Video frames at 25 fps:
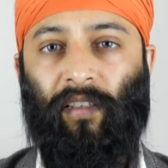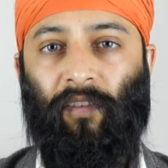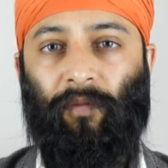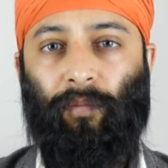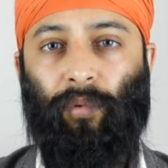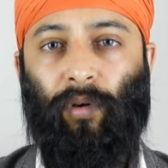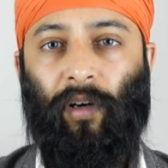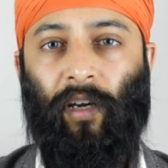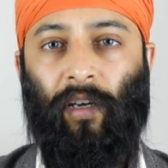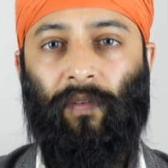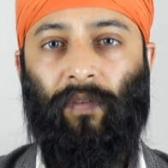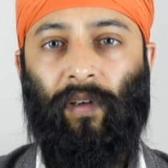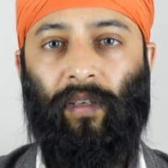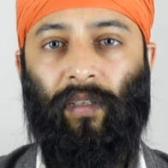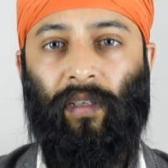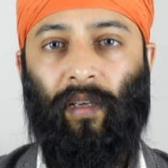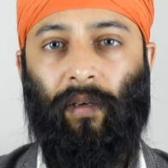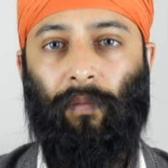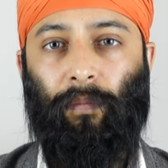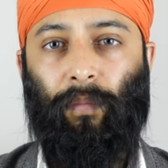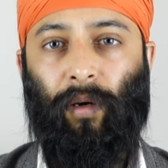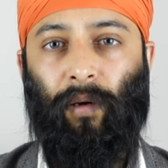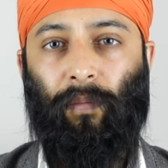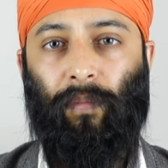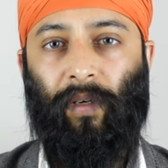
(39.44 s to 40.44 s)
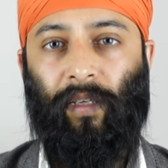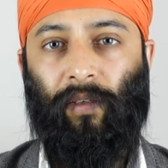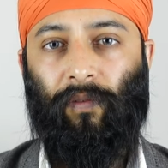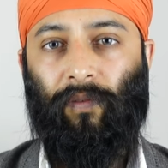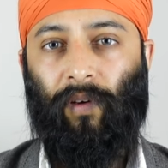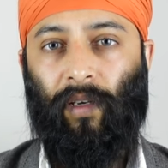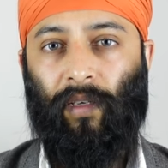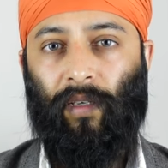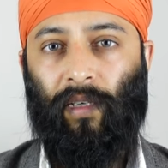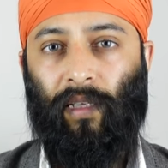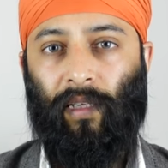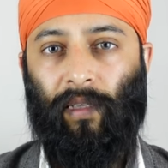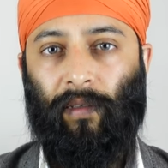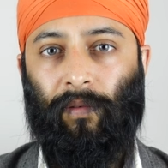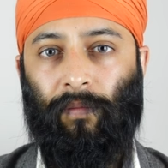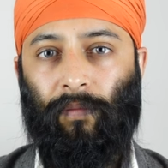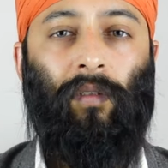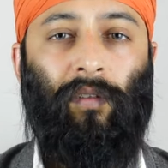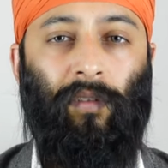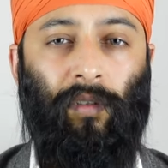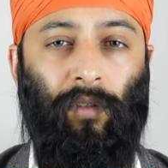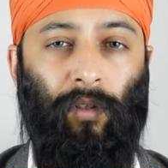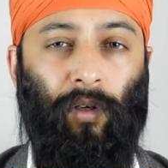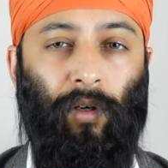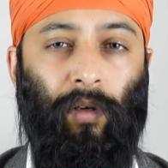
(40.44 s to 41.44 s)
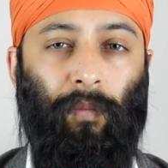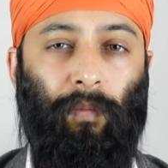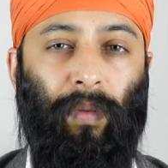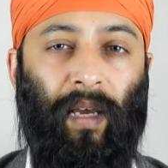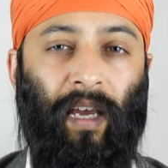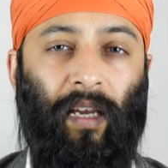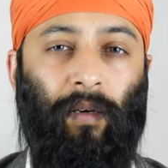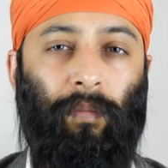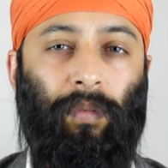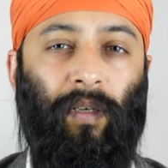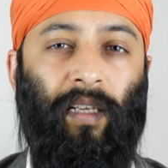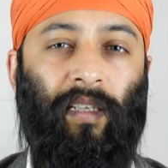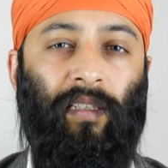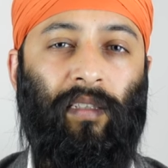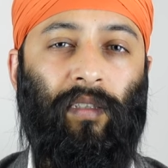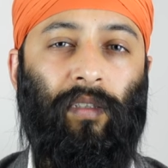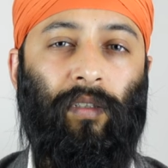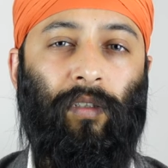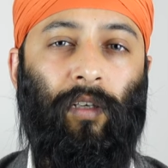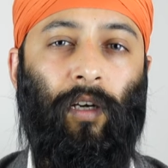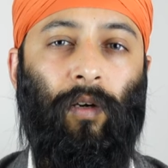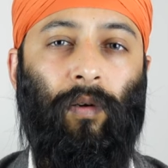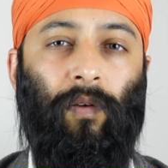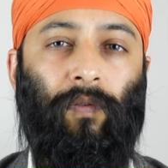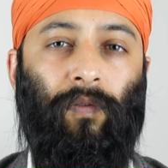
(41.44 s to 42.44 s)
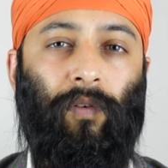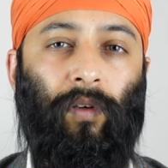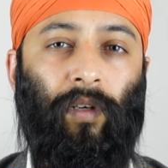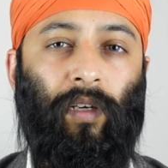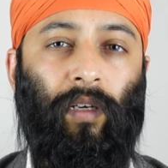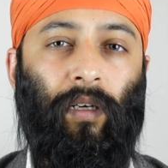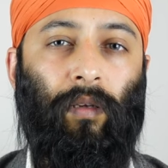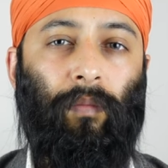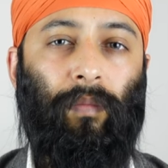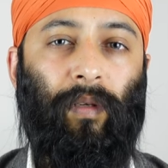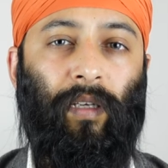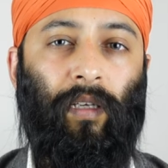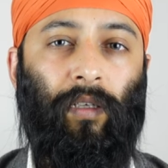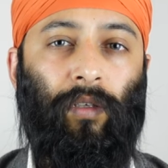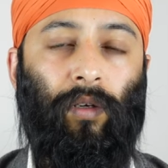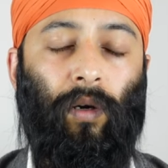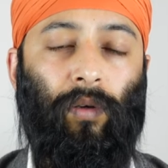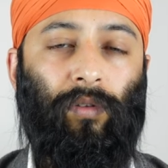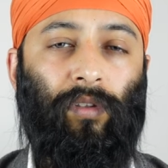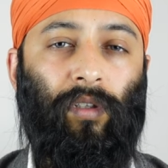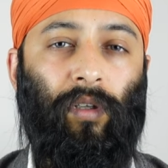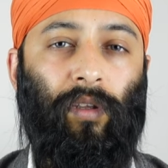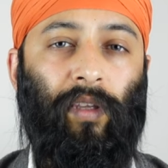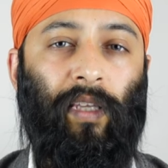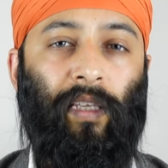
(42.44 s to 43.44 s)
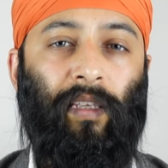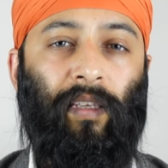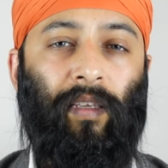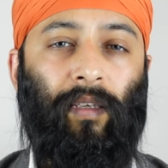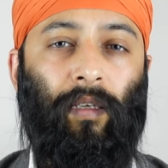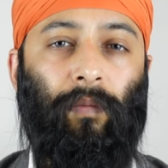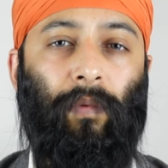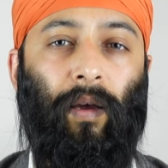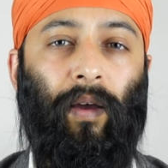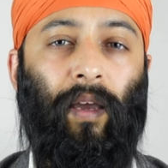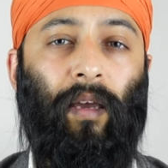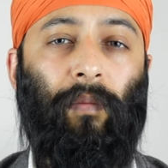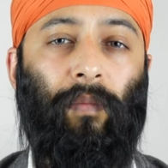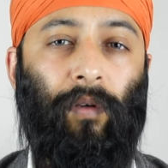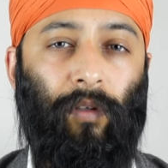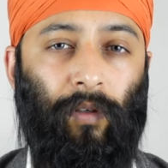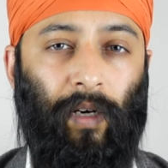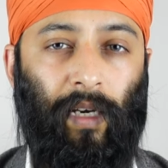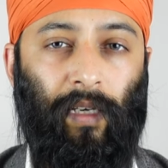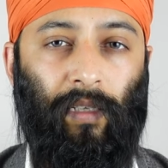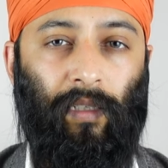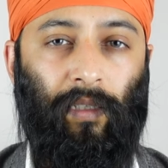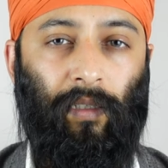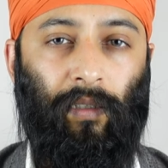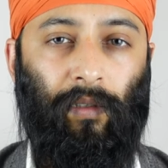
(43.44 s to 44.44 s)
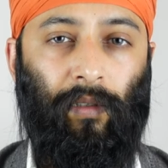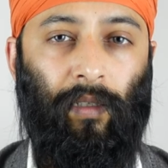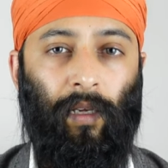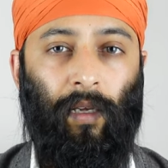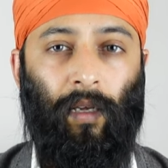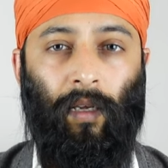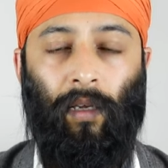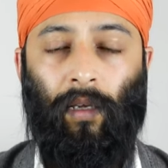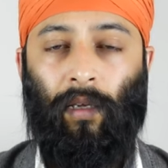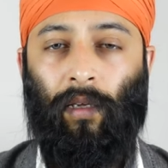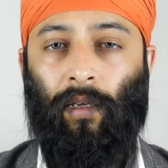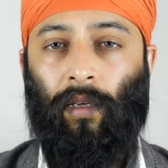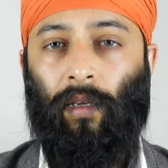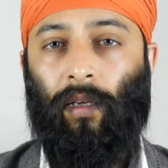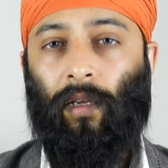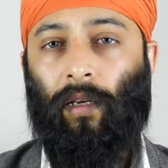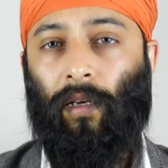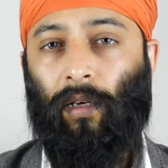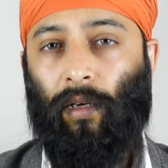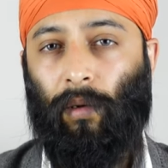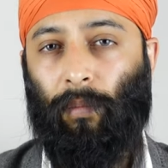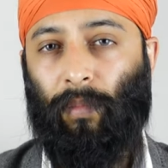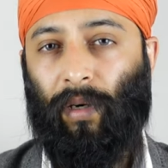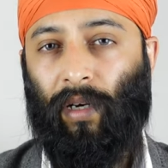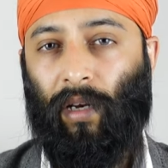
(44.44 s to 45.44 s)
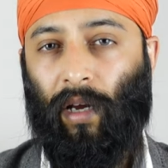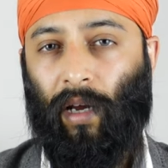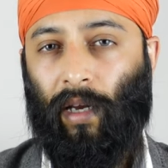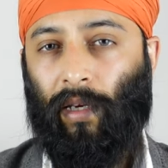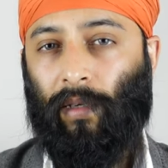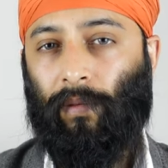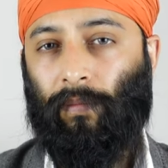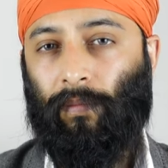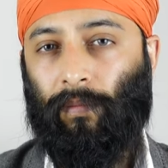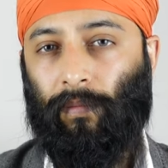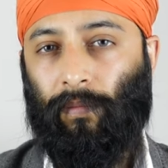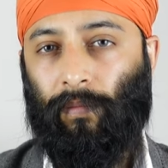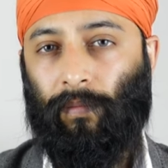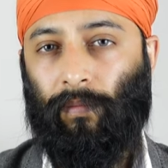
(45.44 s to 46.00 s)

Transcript: of private and public funding. So not a bad place to go if you're going to be a doctor thinking about emigrating. Number 9,